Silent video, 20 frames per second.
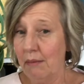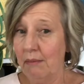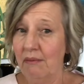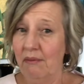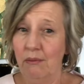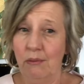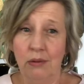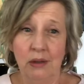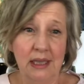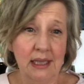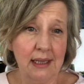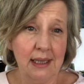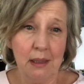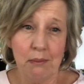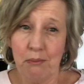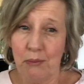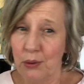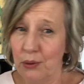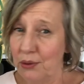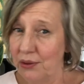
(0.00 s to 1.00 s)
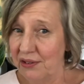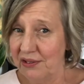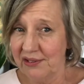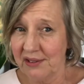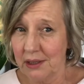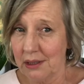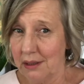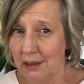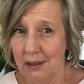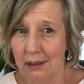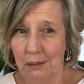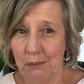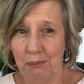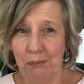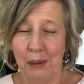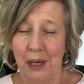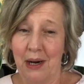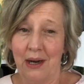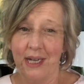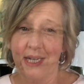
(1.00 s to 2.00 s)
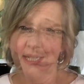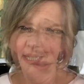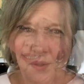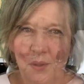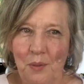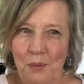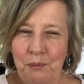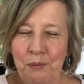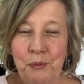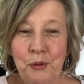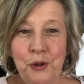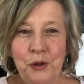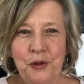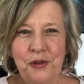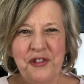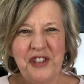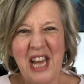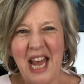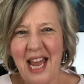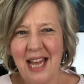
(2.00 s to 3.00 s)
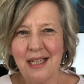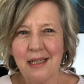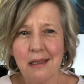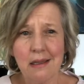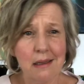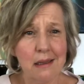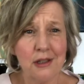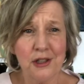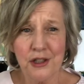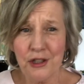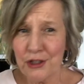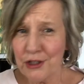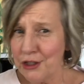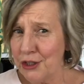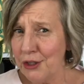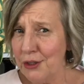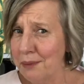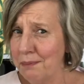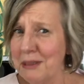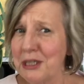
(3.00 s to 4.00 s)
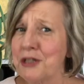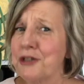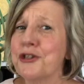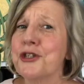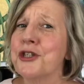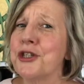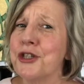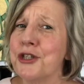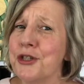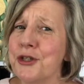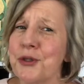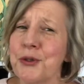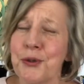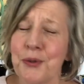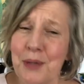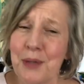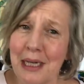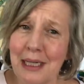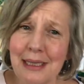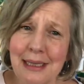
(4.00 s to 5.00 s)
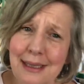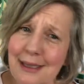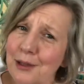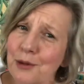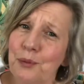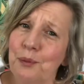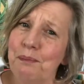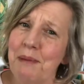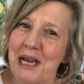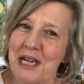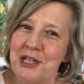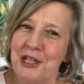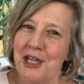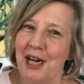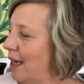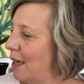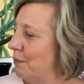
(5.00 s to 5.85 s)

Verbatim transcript: really moved by it moved and determined to do a little better.